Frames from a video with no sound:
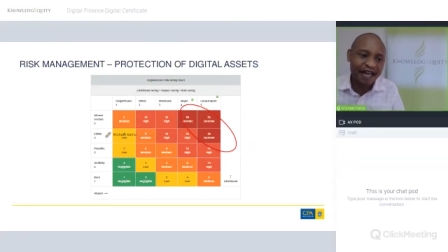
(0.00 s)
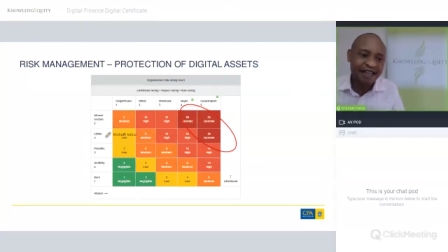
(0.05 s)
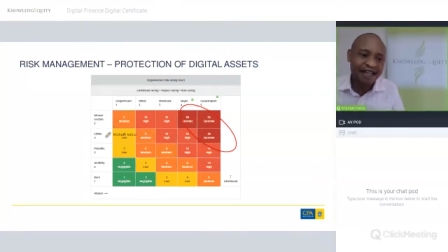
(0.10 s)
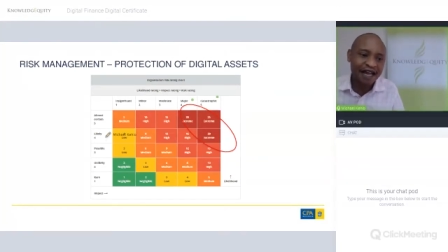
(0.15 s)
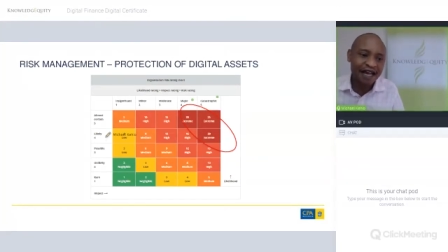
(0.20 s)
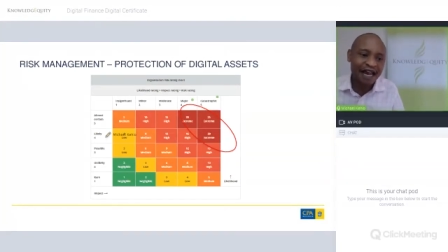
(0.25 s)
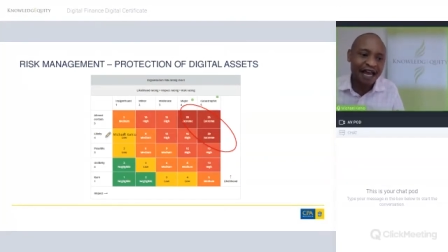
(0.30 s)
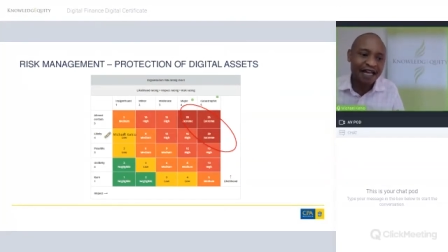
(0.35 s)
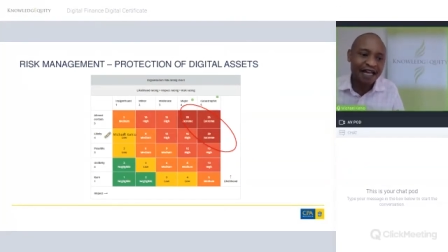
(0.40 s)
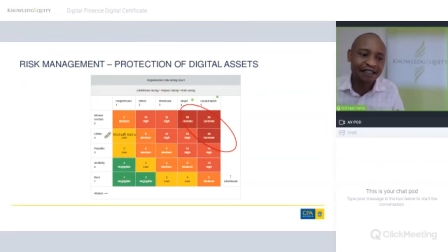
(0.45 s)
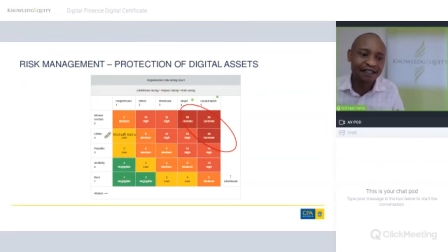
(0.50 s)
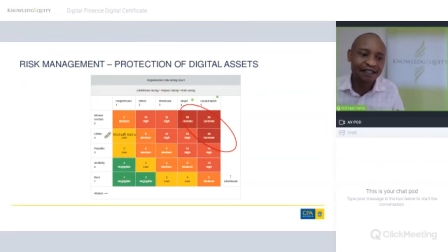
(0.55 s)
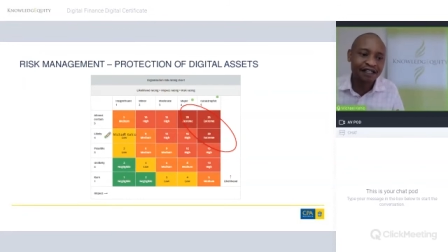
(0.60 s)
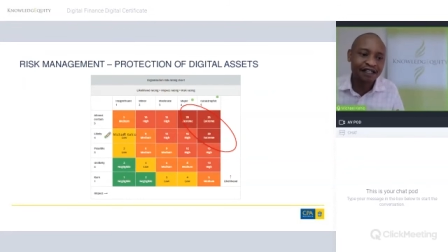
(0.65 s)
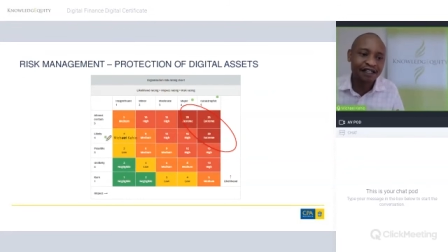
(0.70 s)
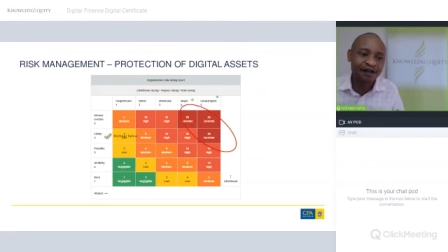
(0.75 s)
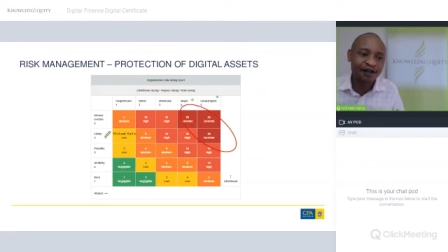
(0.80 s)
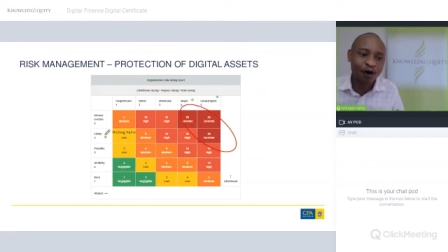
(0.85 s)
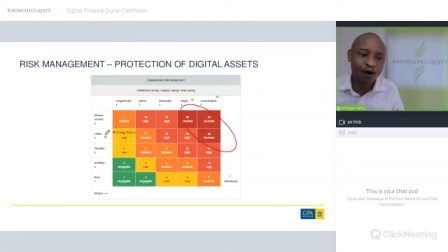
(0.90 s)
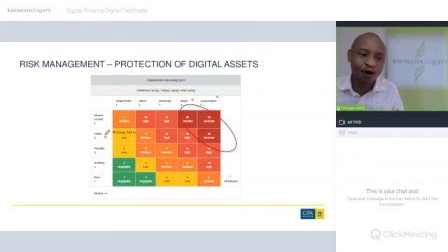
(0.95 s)
either
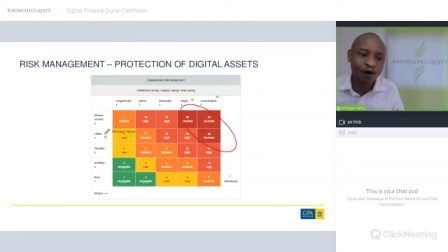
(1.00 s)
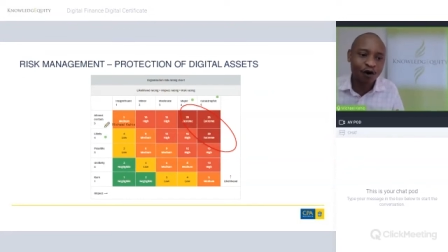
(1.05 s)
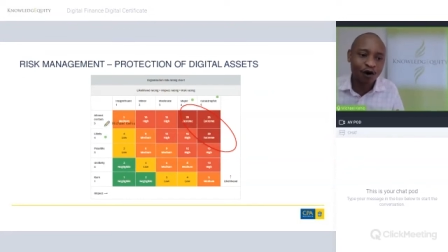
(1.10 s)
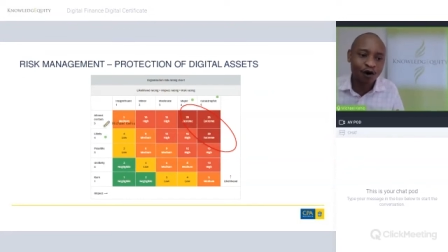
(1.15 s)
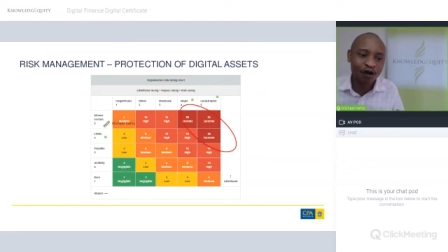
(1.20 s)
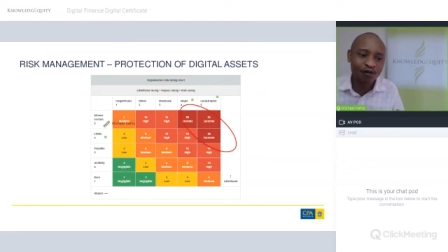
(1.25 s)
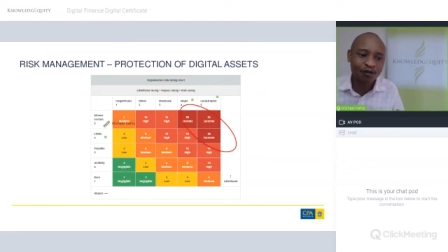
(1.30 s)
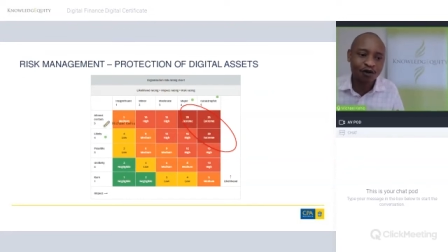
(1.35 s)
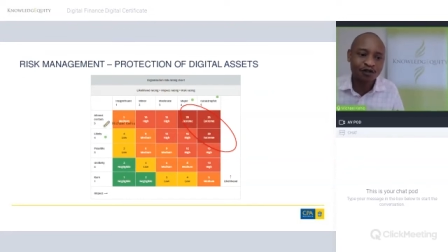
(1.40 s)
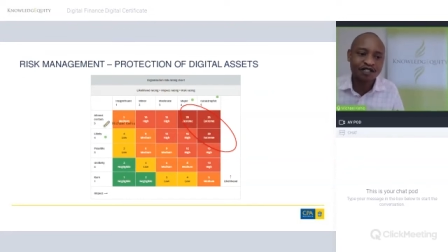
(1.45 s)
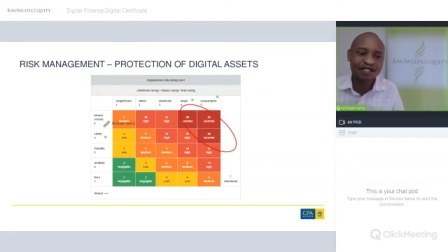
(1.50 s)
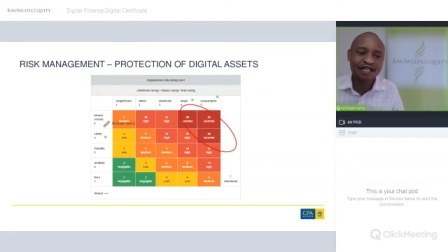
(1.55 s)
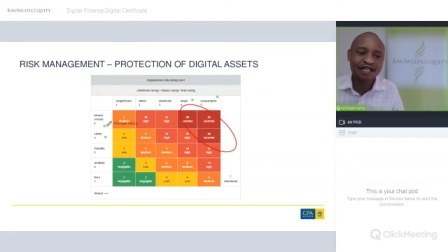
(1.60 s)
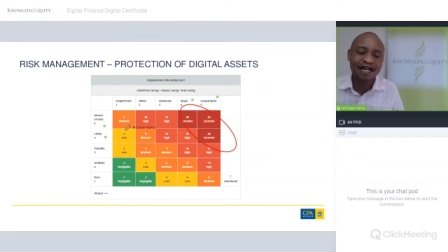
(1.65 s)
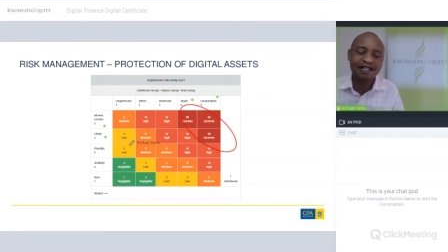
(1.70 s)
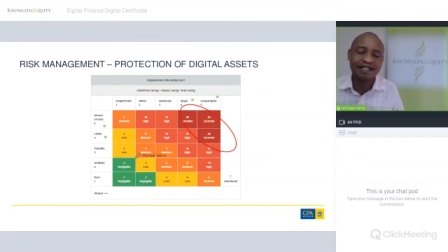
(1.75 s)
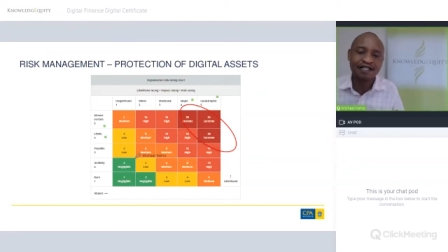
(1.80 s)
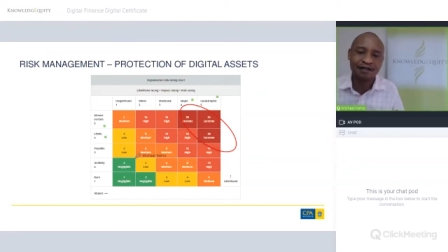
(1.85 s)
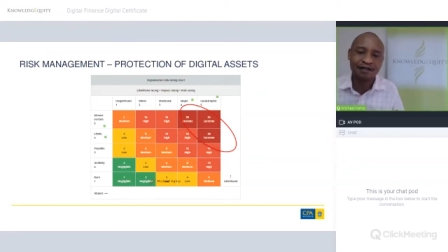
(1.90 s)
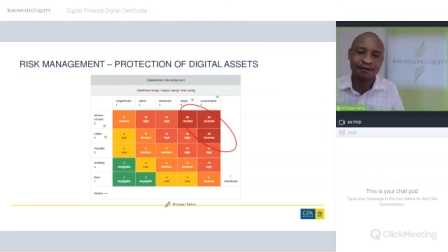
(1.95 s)
likely or almost
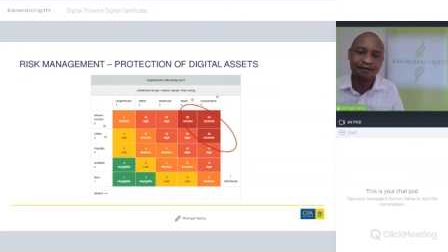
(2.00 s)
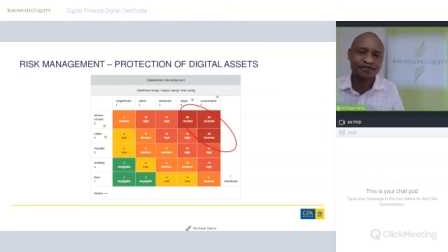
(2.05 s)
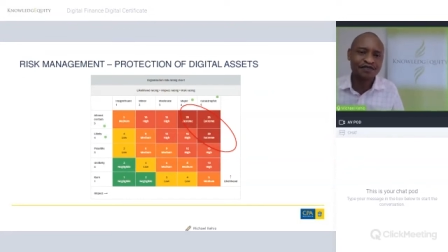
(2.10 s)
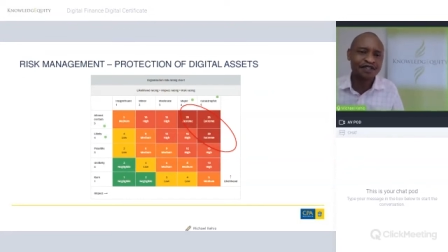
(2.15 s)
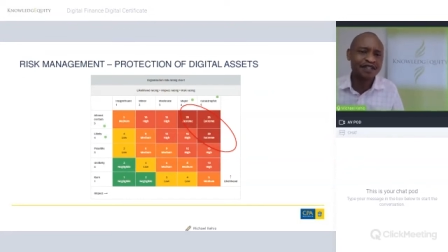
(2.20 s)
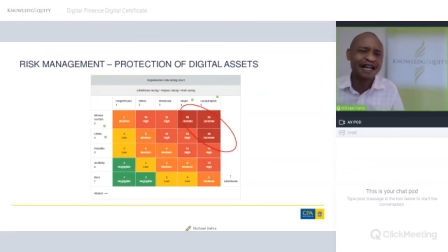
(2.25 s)
certain,